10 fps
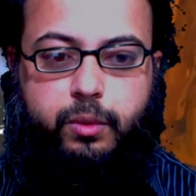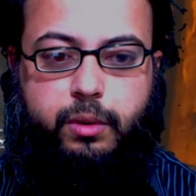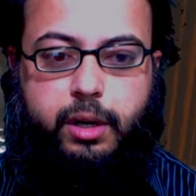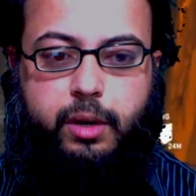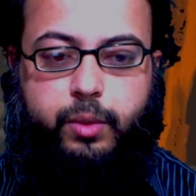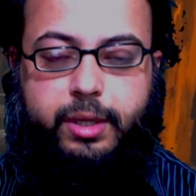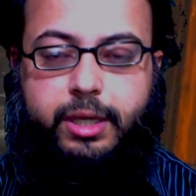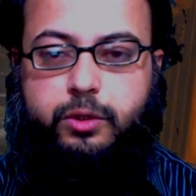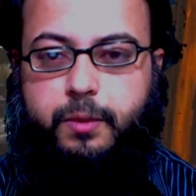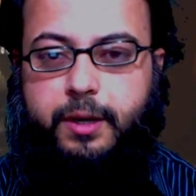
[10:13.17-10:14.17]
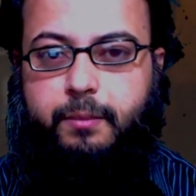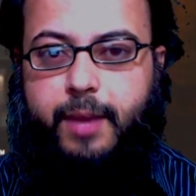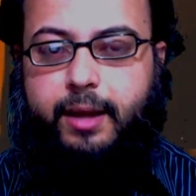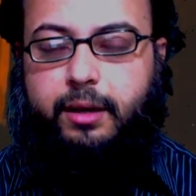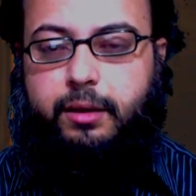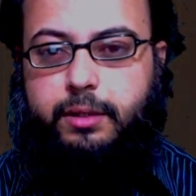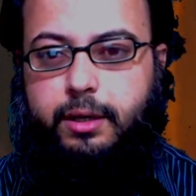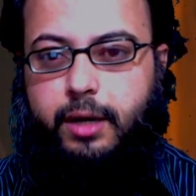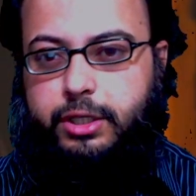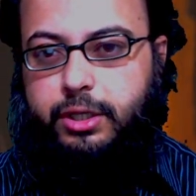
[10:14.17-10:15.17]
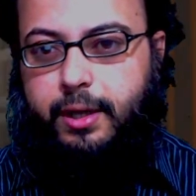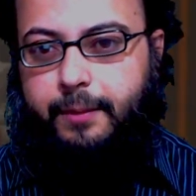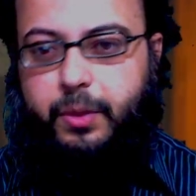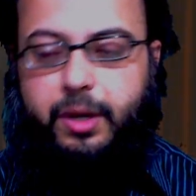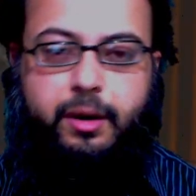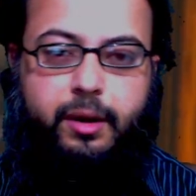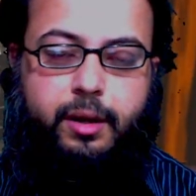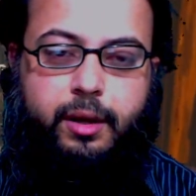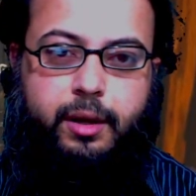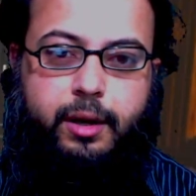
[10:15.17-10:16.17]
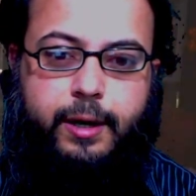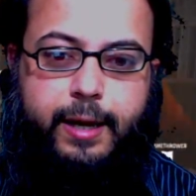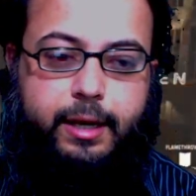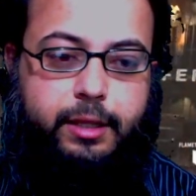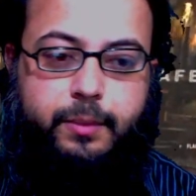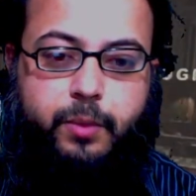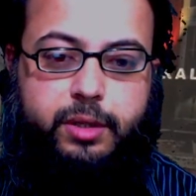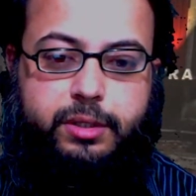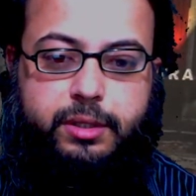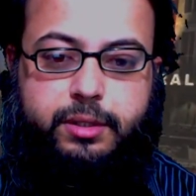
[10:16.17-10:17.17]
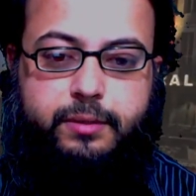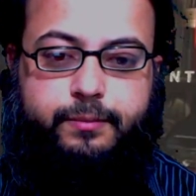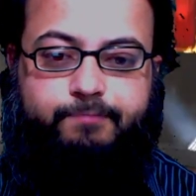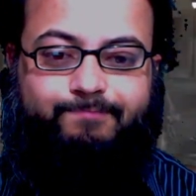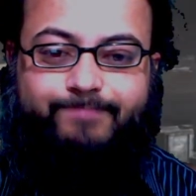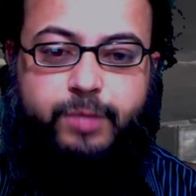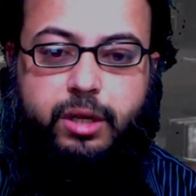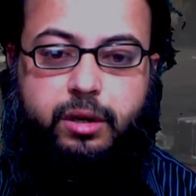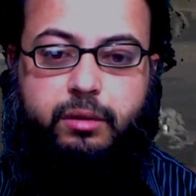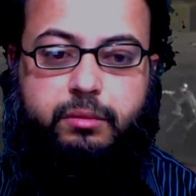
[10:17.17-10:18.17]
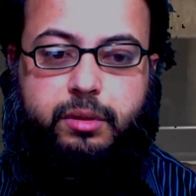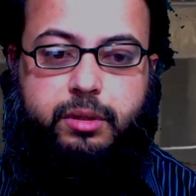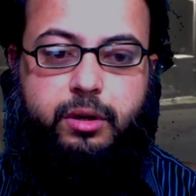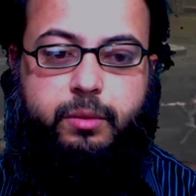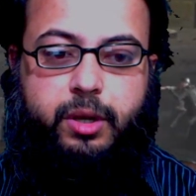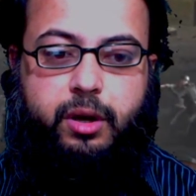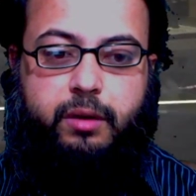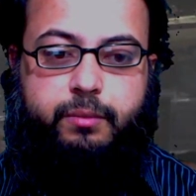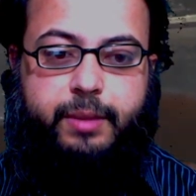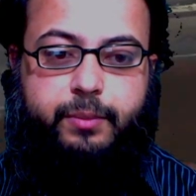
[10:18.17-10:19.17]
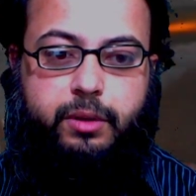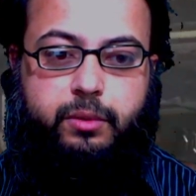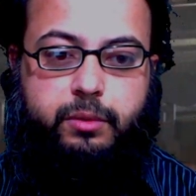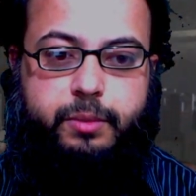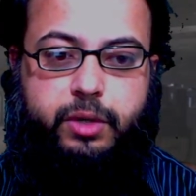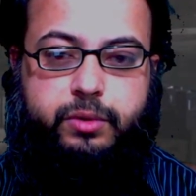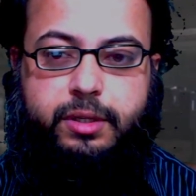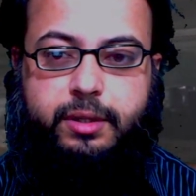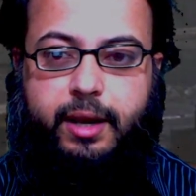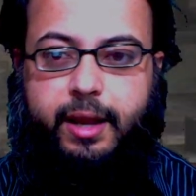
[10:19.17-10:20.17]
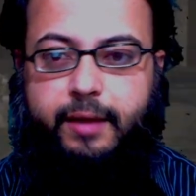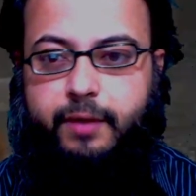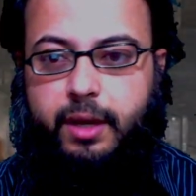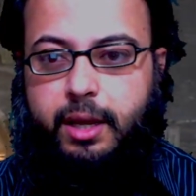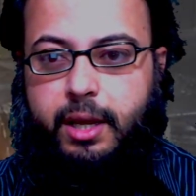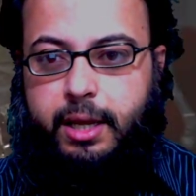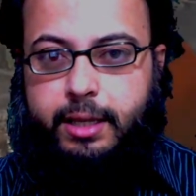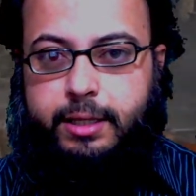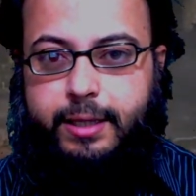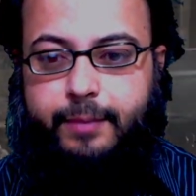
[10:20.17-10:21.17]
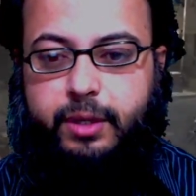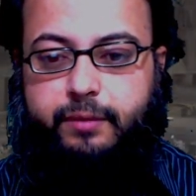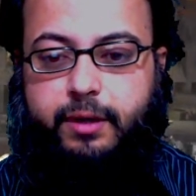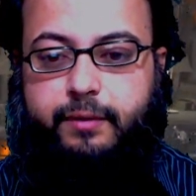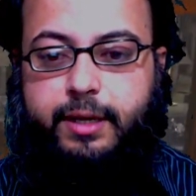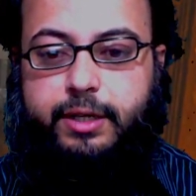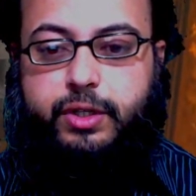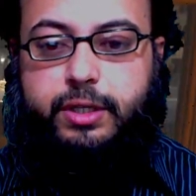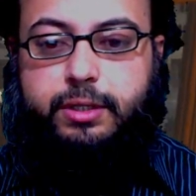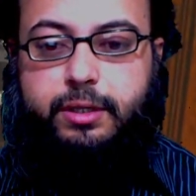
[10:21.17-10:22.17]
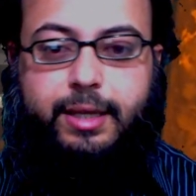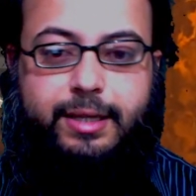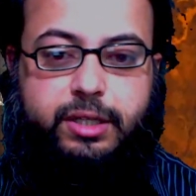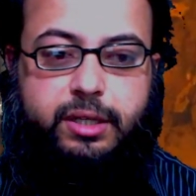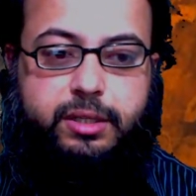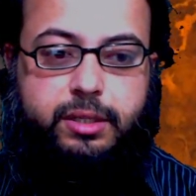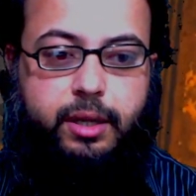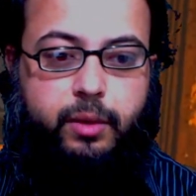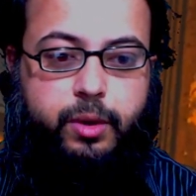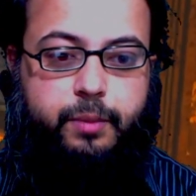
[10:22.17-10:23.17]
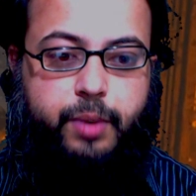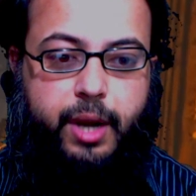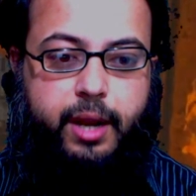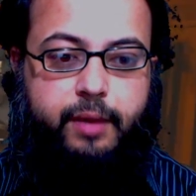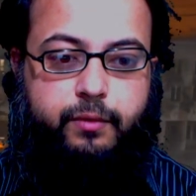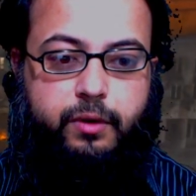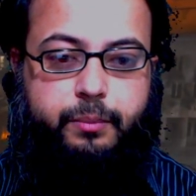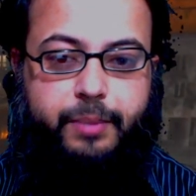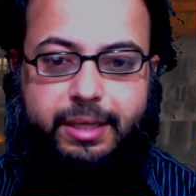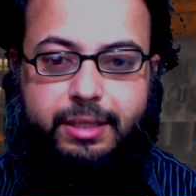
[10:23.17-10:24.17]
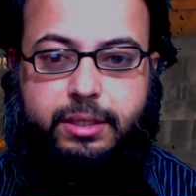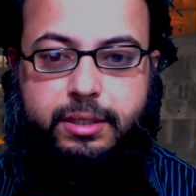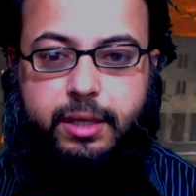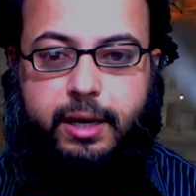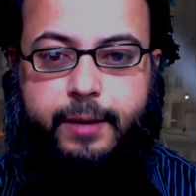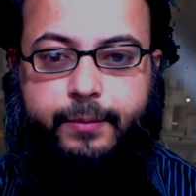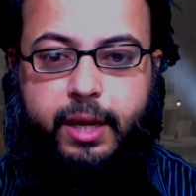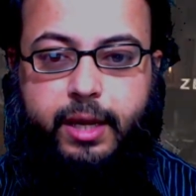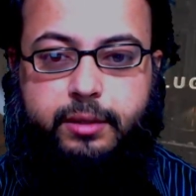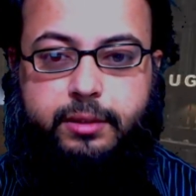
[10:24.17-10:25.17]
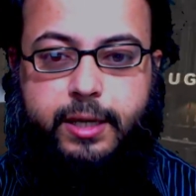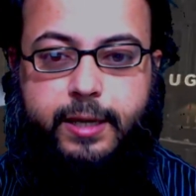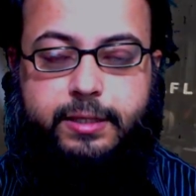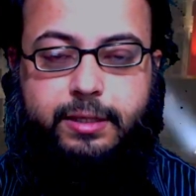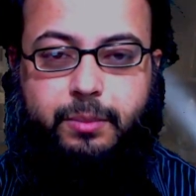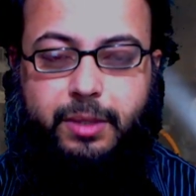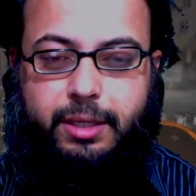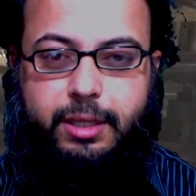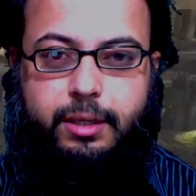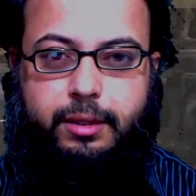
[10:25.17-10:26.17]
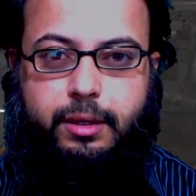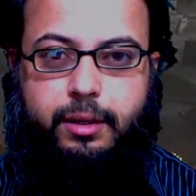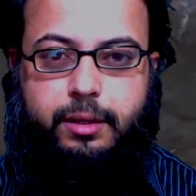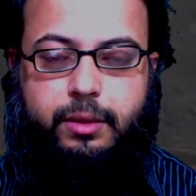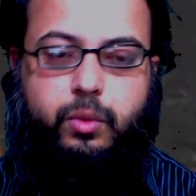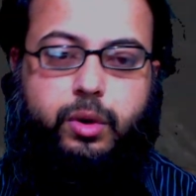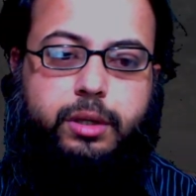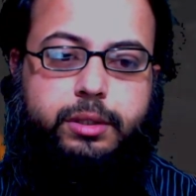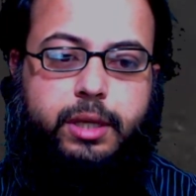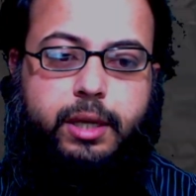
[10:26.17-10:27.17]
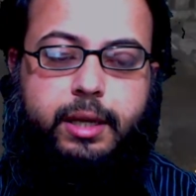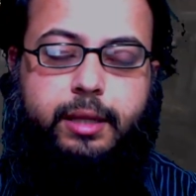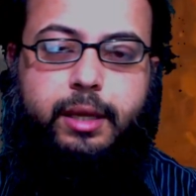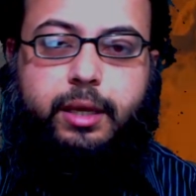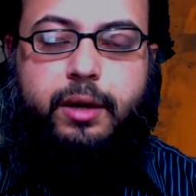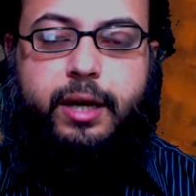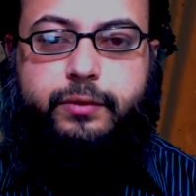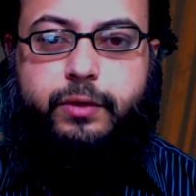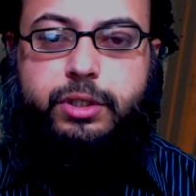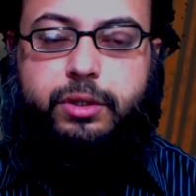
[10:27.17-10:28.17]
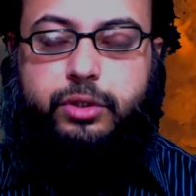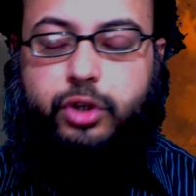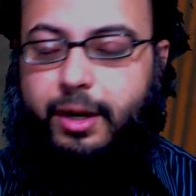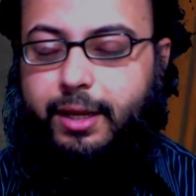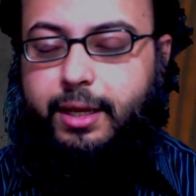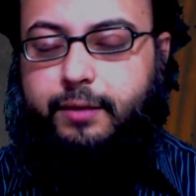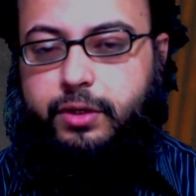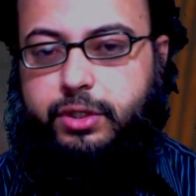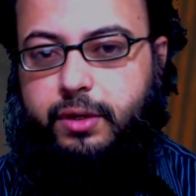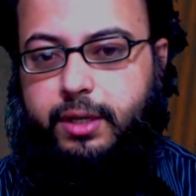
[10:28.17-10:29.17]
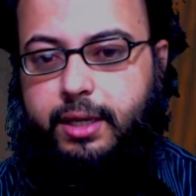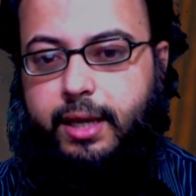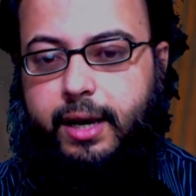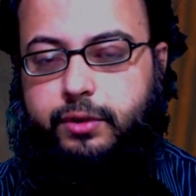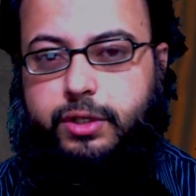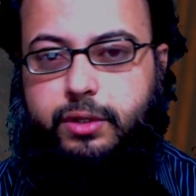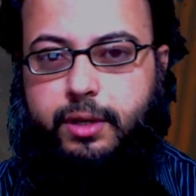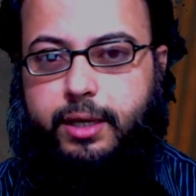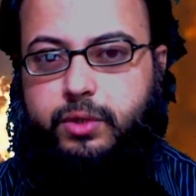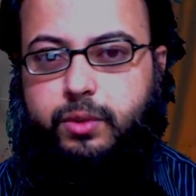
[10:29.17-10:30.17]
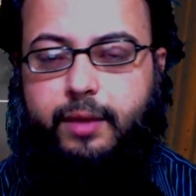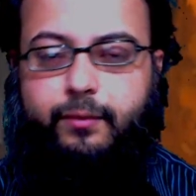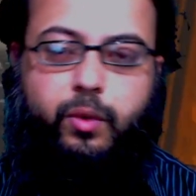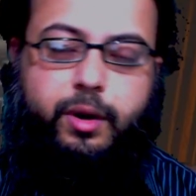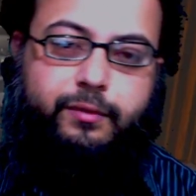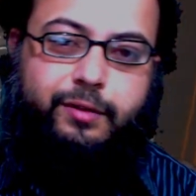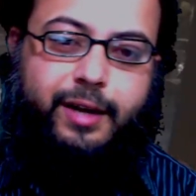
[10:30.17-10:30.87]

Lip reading: we need to bring back the Russian Empire, and in the process, you know, there will be a lot of people who will be losing their life. Something very, very interesting, dangerous. We pray for peace and stability in the world. Thank you guys for joining in, for tuning in. I'll see you in the next one. Have a wonderful day.